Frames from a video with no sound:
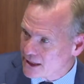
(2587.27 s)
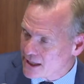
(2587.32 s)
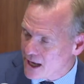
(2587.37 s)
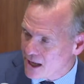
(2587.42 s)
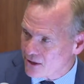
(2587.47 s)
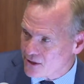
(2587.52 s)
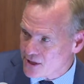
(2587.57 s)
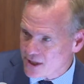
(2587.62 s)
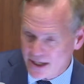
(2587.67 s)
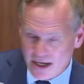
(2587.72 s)

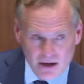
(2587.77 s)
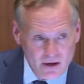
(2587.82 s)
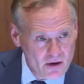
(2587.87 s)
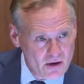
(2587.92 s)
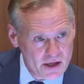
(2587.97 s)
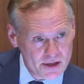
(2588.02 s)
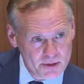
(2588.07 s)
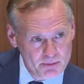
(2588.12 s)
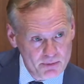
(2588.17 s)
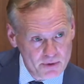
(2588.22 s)
It now
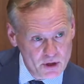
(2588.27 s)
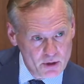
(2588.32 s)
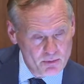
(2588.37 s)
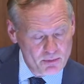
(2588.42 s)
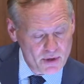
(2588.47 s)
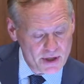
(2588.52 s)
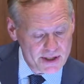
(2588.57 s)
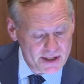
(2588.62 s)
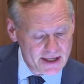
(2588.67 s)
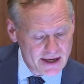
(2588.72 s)
costs
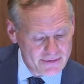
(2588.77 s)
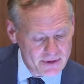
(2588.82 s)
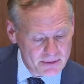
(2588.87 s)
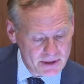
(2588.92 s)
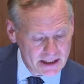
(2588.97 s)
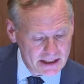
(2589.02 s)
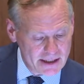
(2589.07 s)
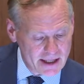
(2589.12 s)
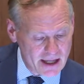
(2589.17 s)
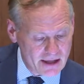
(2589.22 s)
$2.7
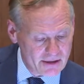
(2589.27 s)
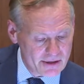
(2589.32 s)
million.